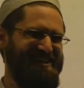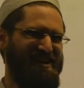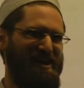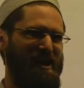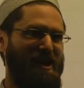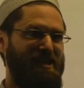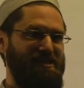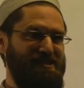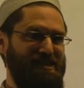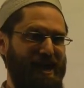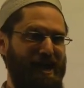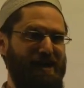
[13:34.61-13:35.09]

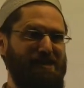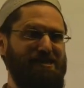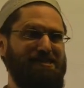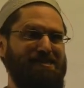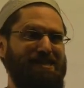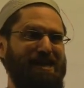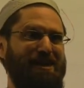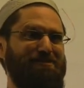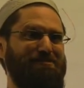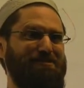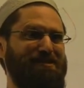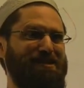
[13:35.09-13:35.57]
Is that
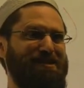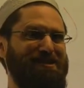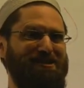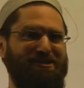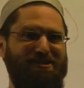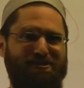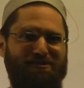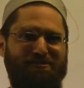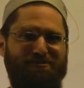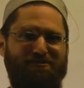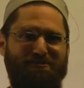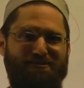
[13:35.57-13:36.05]
astounding
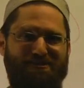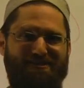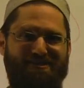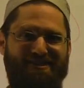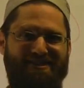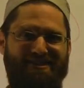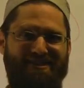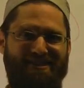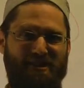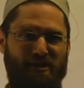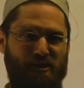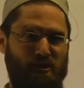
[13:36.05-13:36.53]
news?
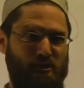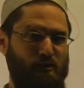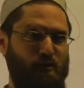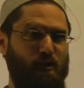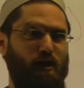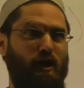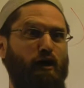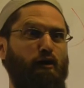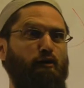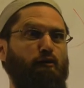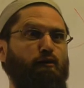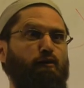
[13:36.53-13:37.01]
You're
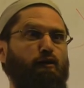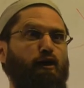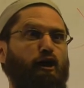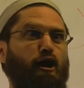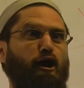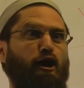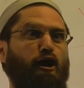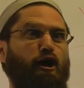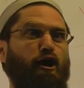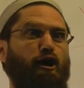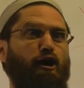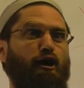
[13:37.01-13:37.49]
like,
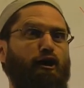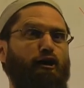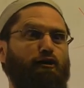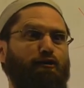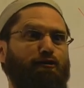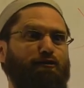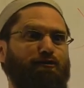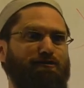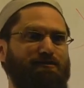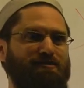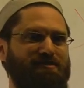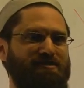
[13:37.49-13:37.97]

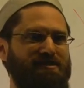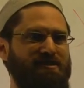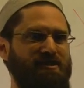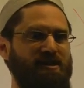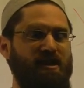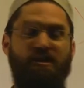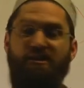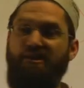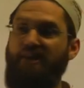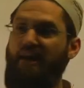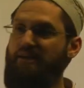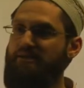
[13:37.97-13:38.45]
whoa,
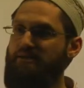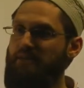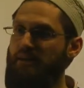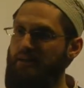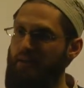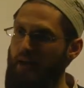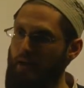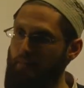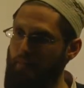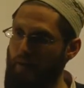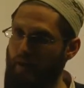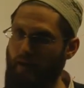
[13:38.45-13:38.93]
that's a
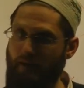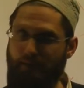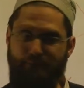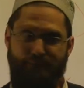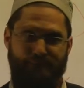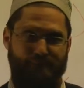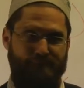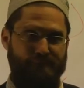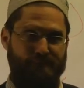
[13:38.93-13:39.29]
naba.